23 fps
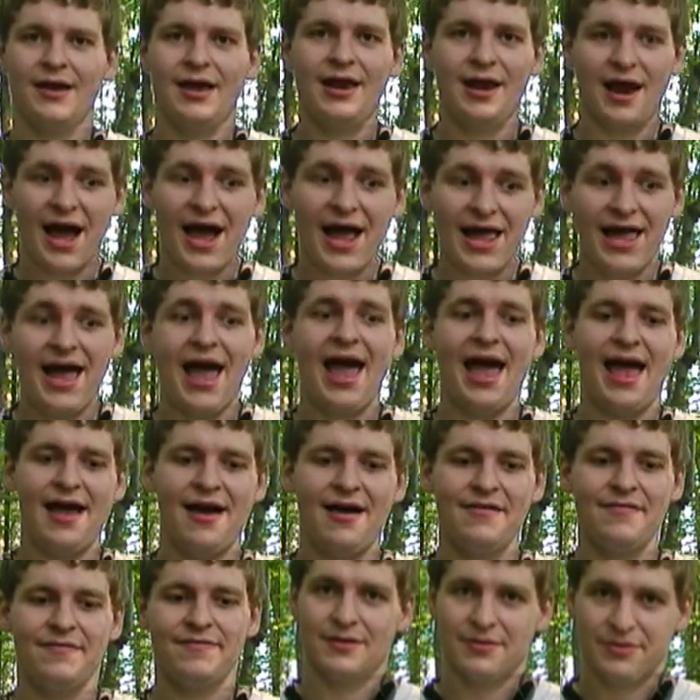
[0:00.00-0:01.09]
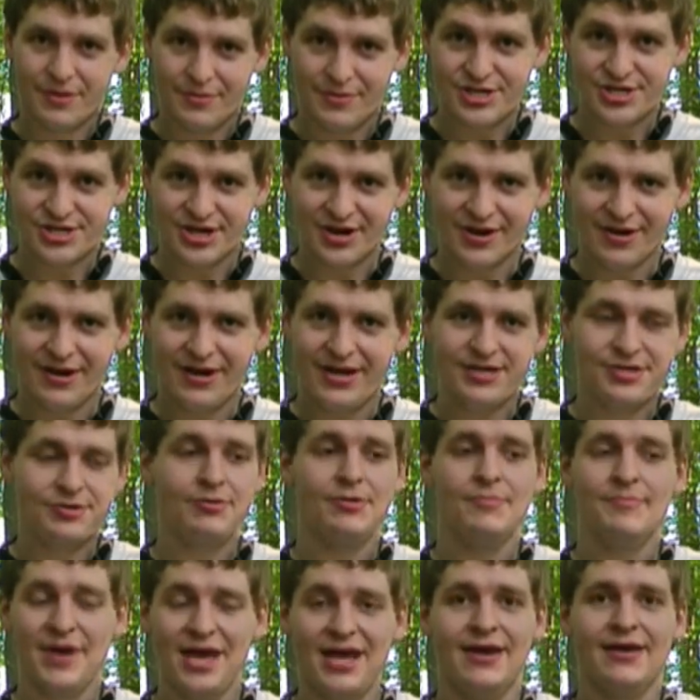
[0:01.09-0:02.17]
And I have the maturity to
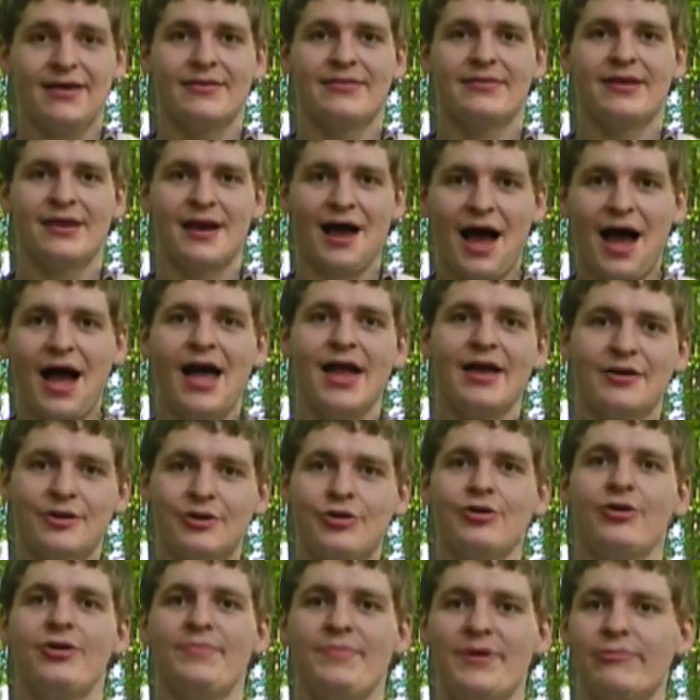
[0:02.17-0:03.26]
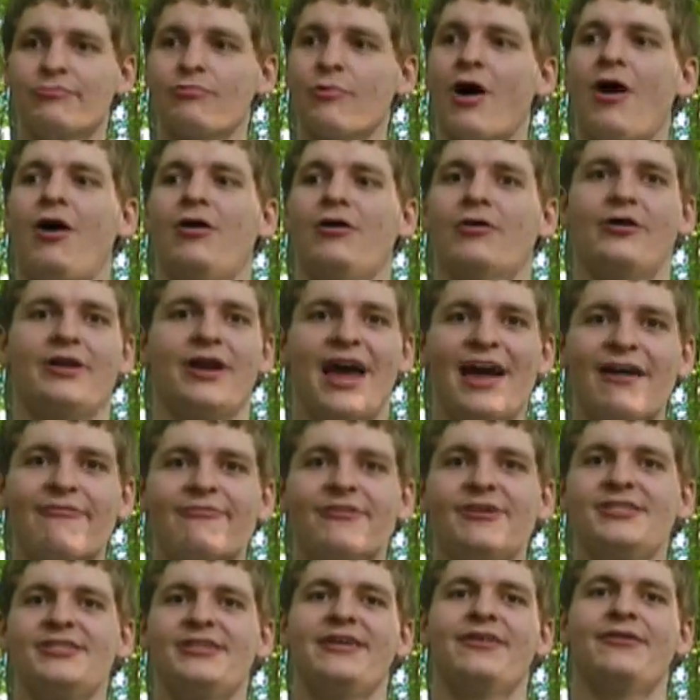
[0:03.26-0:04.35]
admit it that I could be wrong on
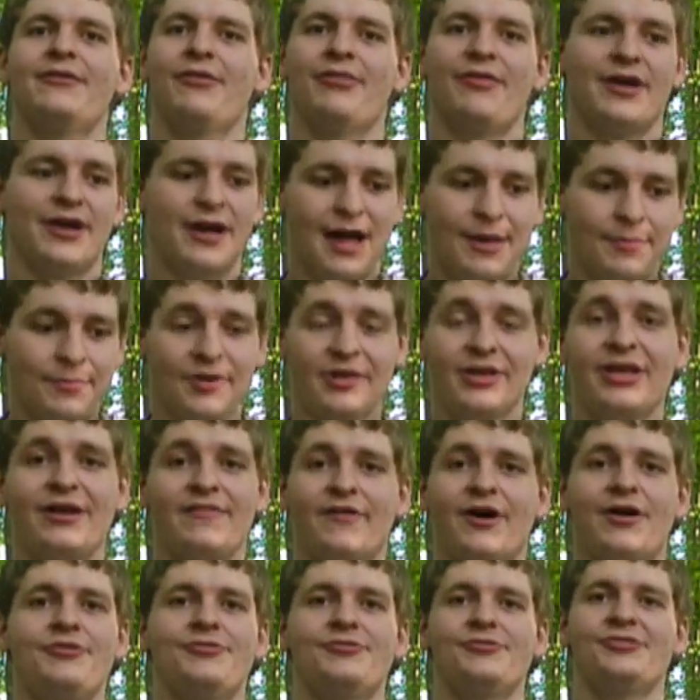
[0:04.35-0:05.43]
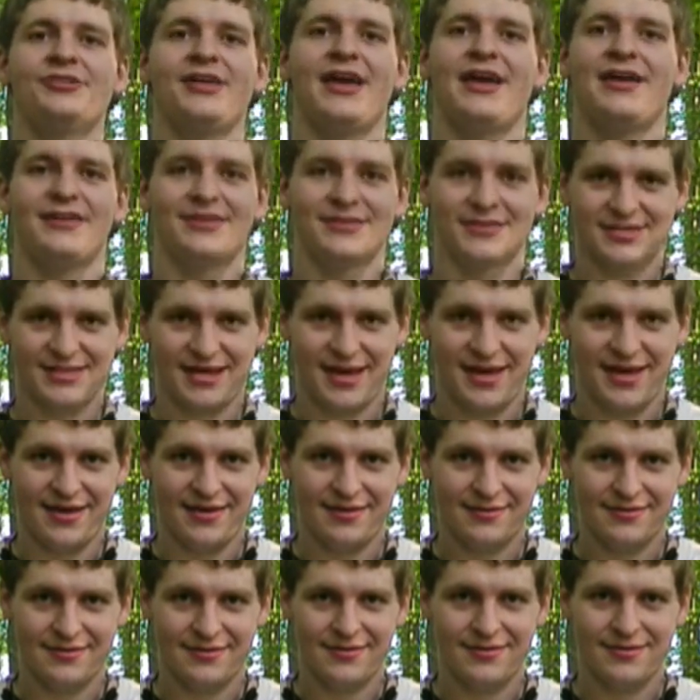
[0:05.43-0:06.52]
every single thing I believe, understand, and say.
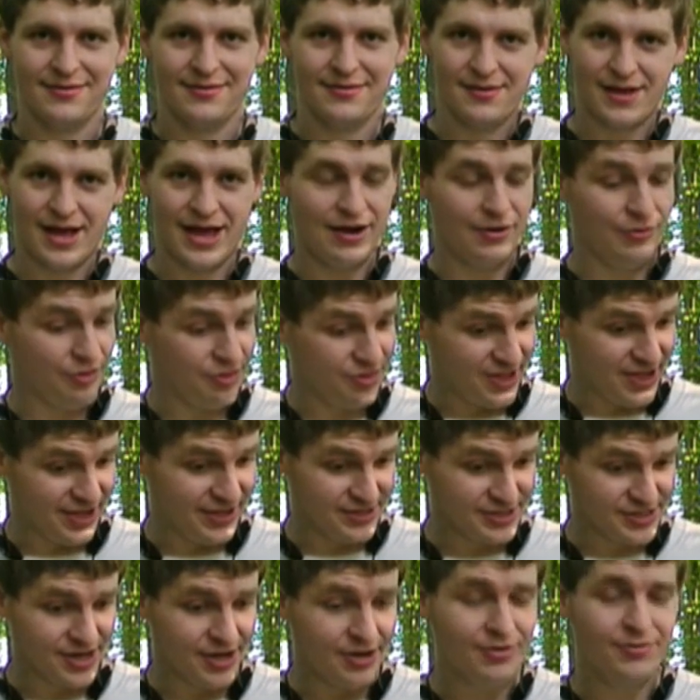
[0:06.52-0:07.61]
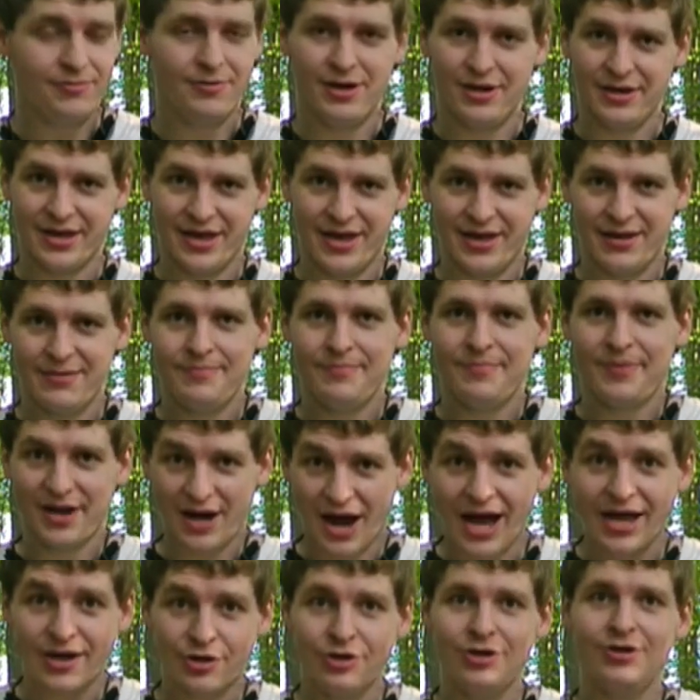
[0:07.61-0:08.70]
I don't think so, again, but
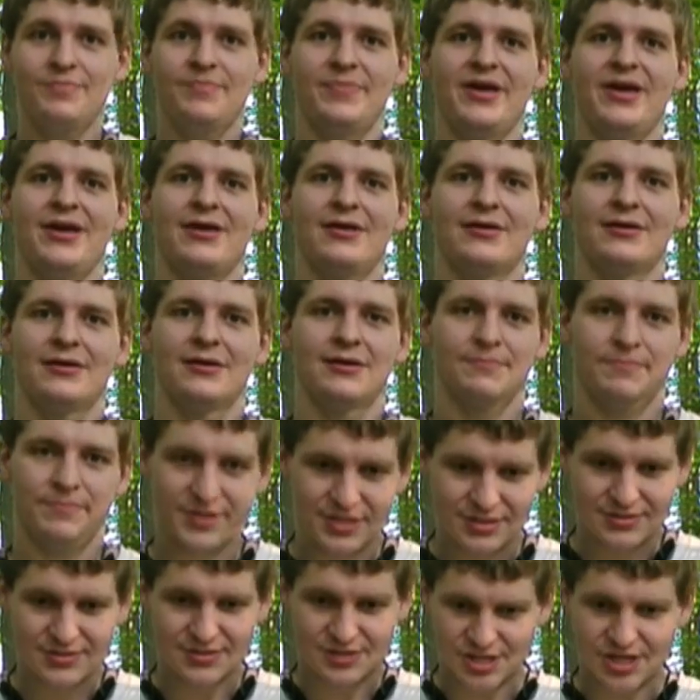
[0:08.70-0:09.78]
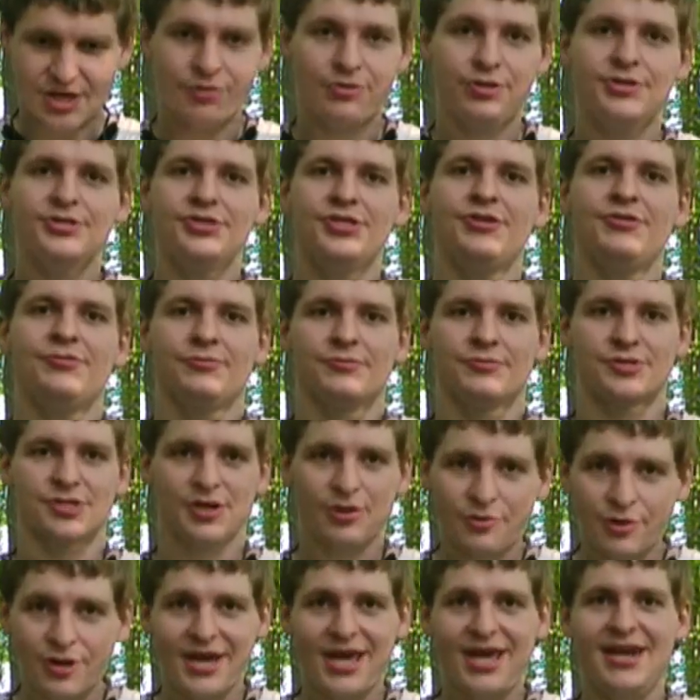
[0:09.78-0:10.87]
I could be. But so could you.
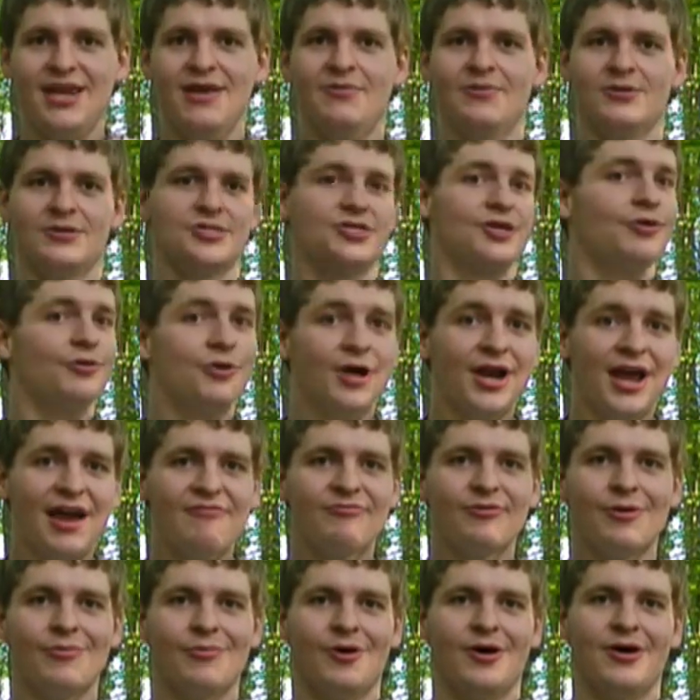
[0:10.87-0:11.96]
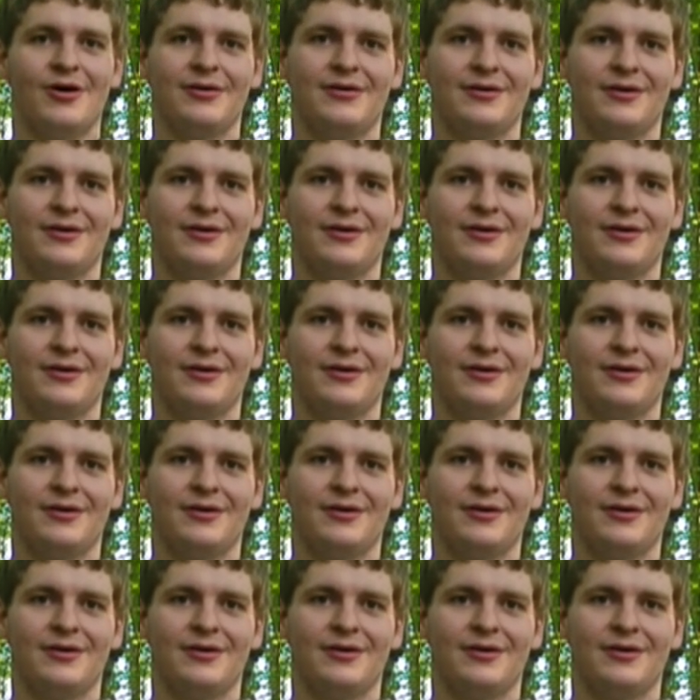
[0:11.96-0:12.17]
So could anyone. So could everyone.